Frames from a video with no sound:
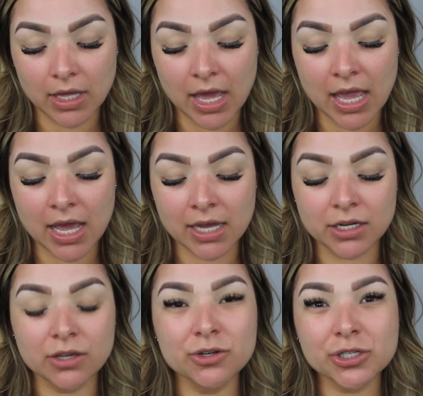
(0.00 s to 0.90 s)

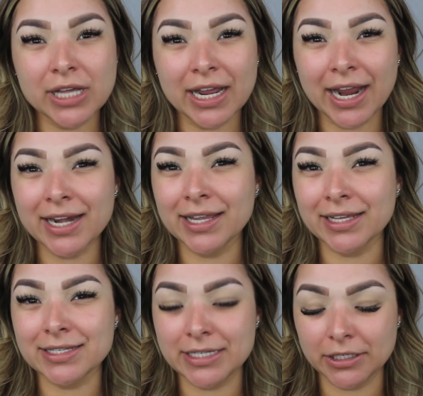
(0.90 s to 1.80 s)
And usually I kind of
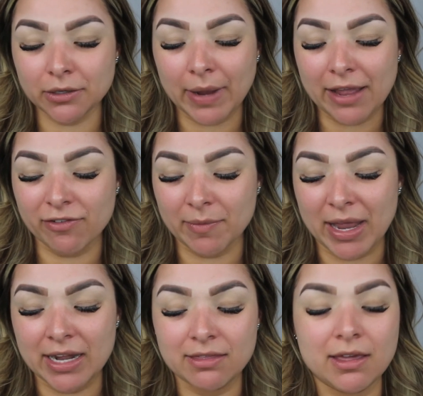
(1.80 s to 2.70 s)
like steer away from
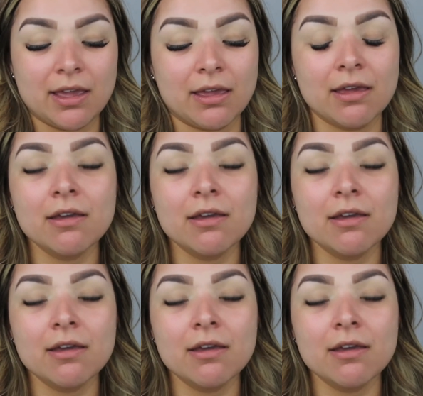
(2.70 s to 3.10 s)
anything